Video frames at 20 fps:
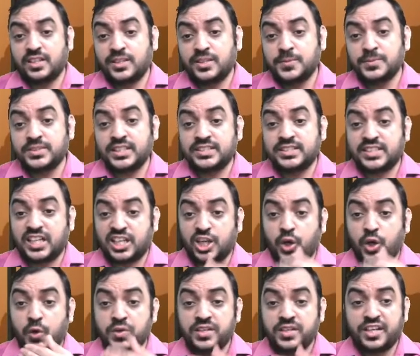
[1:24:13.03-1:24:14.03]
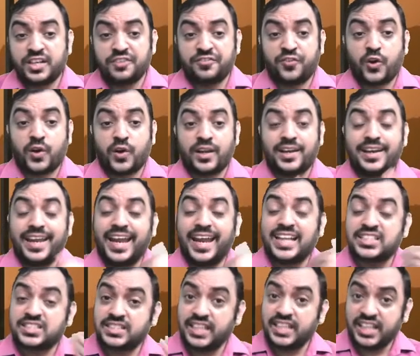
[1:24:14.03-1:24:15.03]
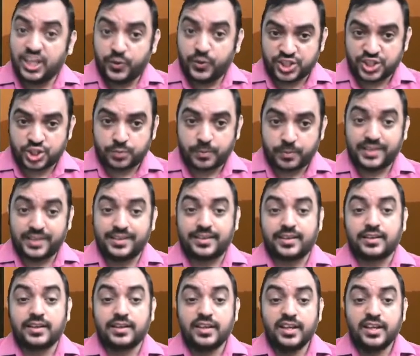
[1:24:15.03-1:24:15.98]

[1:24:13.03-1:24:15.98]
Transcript: terms is accounted for an extinguishment,